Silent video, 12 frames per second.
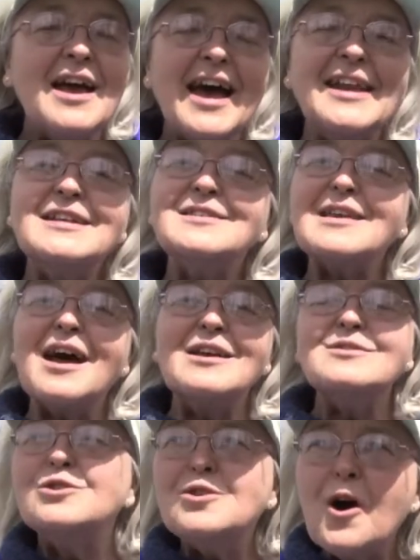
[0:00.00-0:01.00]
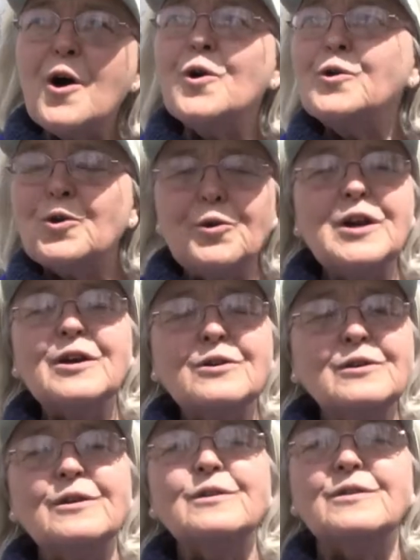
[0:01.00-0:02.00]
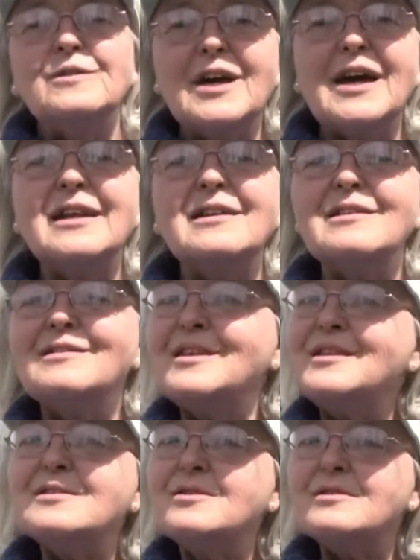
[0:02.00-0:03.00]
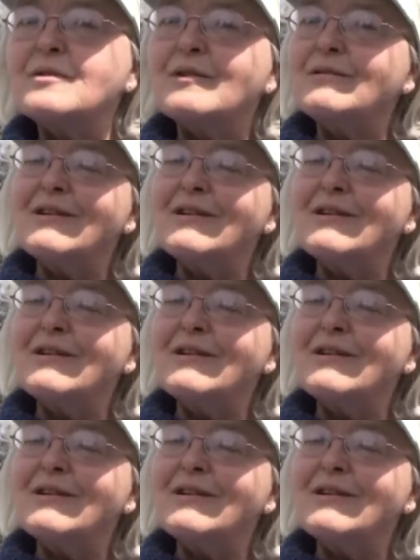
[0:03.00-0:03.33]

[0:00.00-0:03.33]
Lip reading: And it's so critical that these